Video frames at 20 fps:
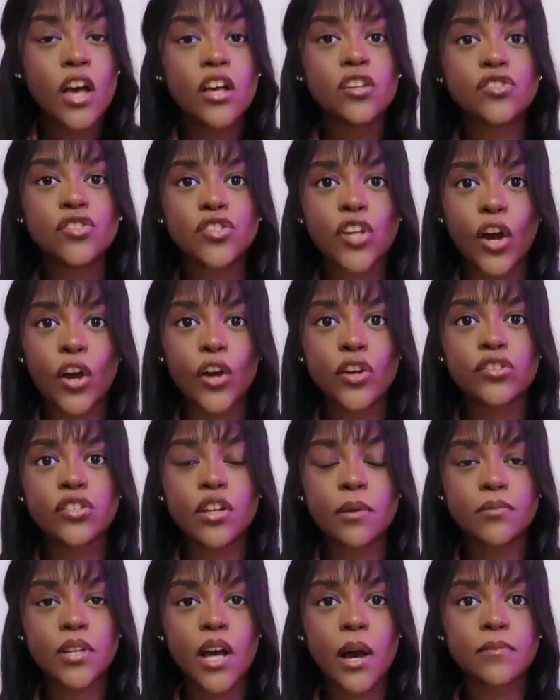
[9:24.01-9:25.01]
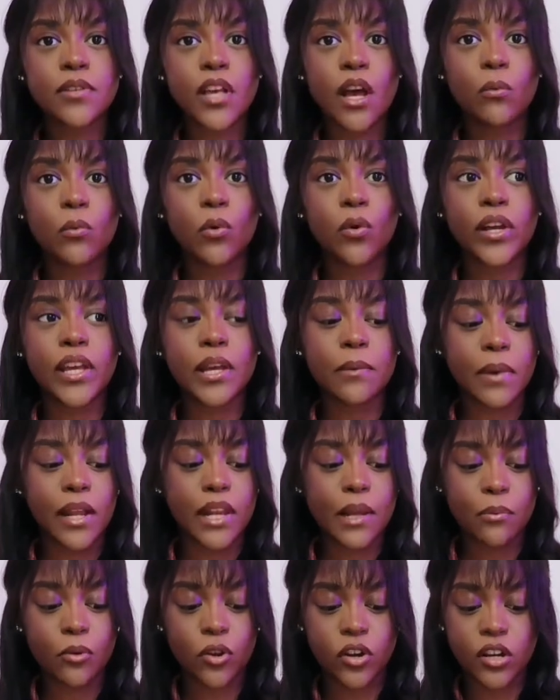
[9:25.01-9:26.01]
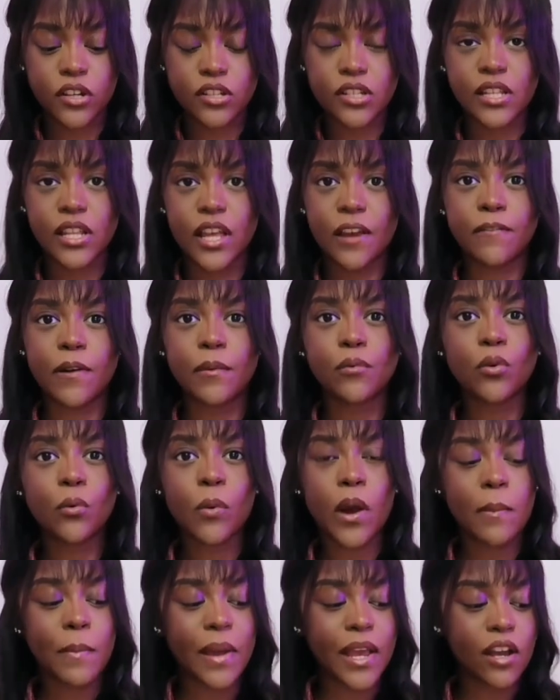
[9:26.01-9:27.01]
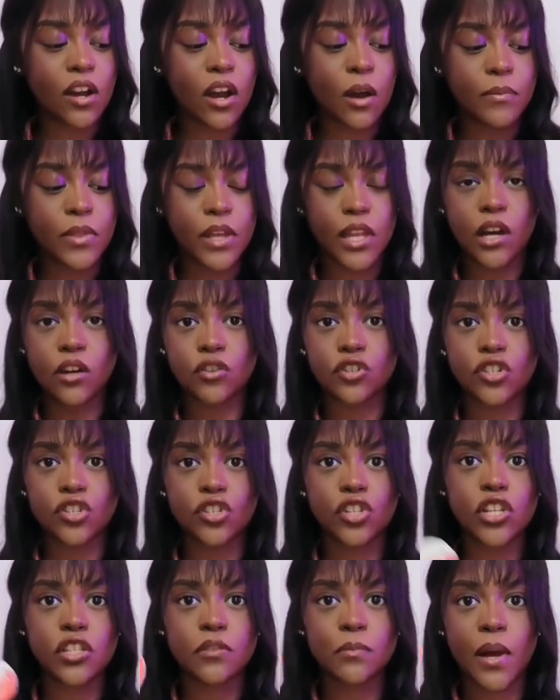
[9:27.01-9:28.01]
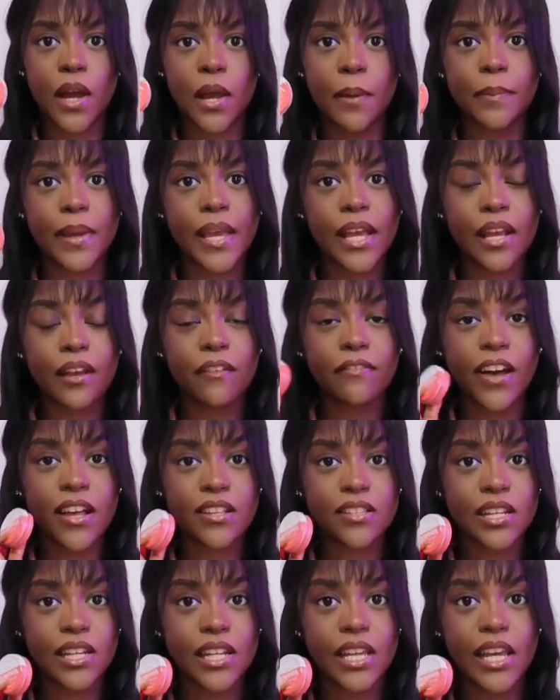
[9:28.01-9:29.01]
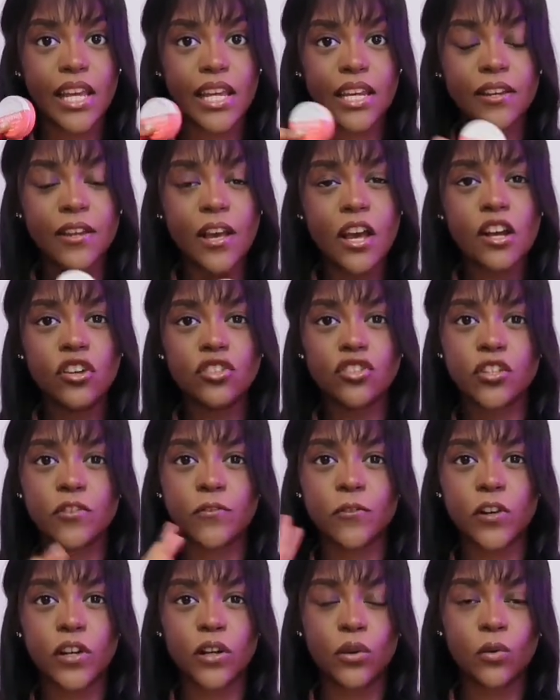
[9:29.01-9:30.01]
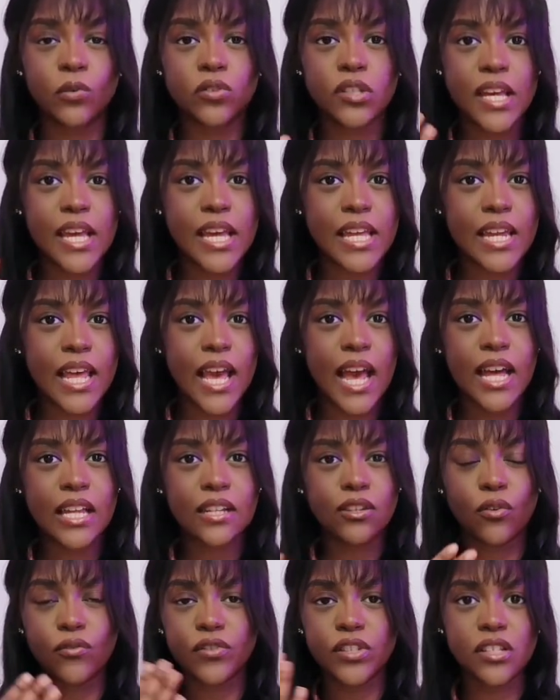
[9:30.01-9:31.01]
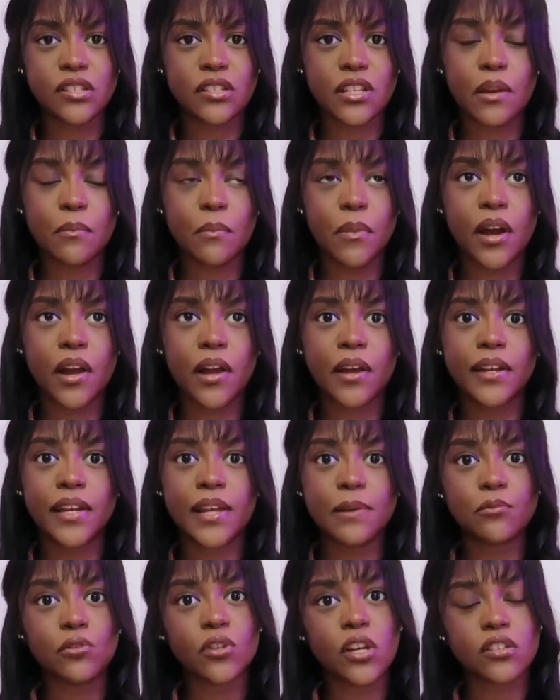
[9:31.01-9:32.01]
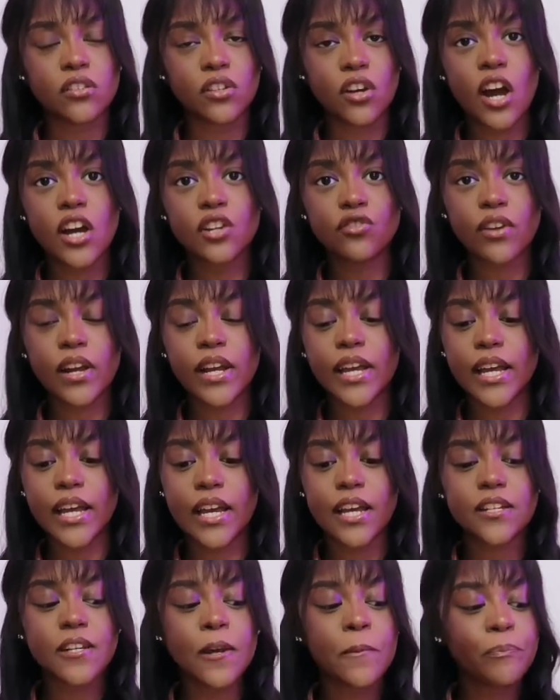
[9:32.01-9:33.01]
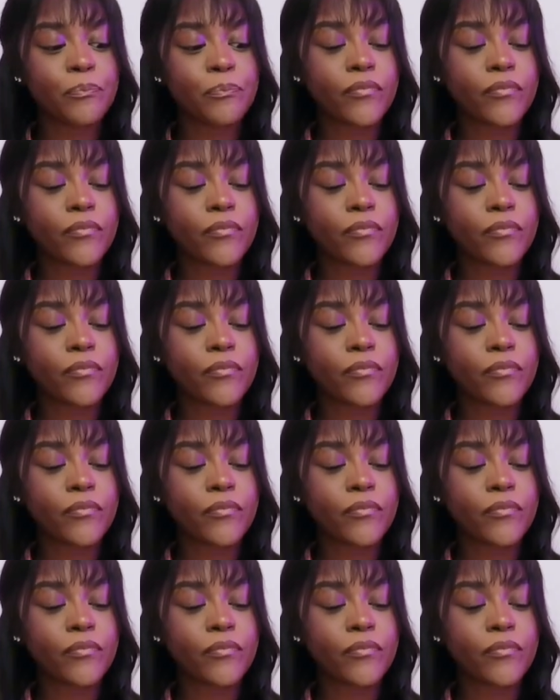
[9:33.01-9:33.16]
So sometimes I will keep my lip products in there. If I'm not wearing makeup, then I'll just use my pink Vaseline just for a little tin, and obviously to keep my lips nice and hydrated.